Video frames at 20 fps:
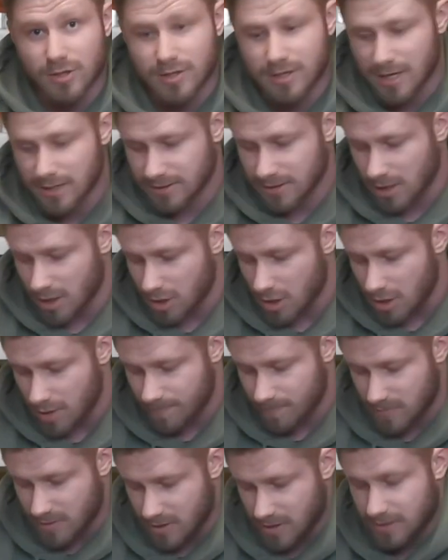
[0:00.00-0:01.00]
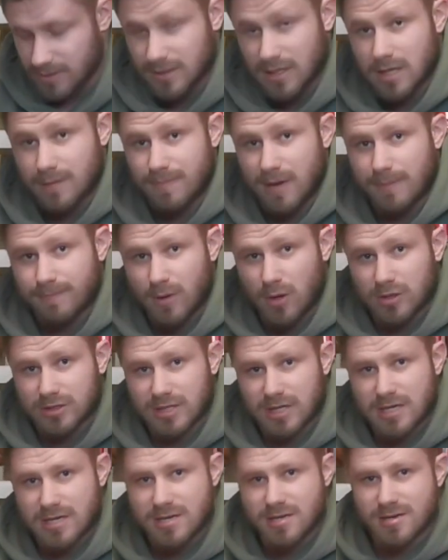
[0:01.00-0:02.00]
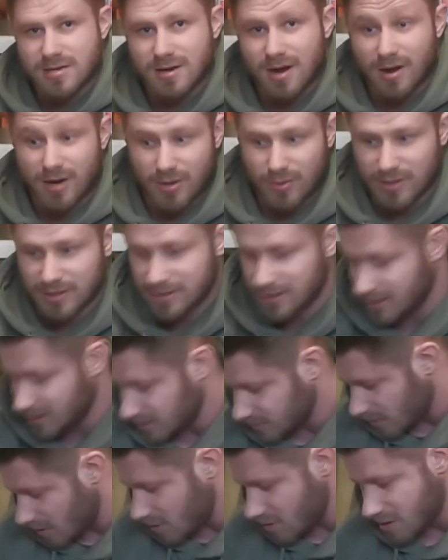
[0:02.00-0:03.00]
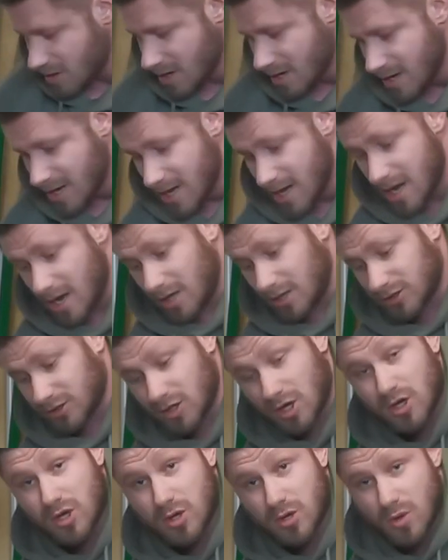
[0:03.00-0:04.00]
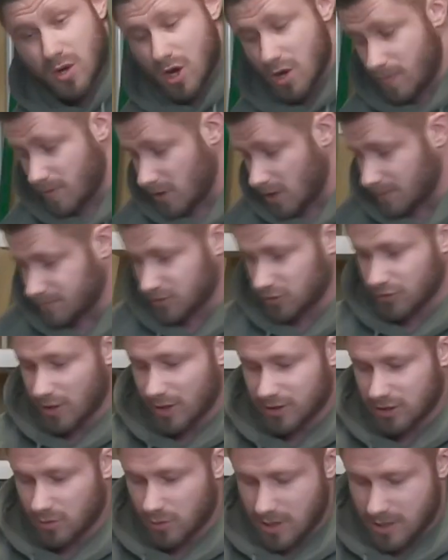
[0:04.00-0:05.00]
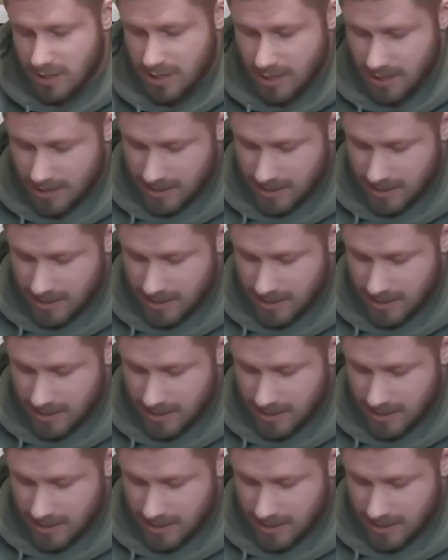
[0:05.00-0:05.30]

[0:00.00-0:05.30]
the next thing I got is another big box here. I know what this is as well. I'll show you, open up straight away.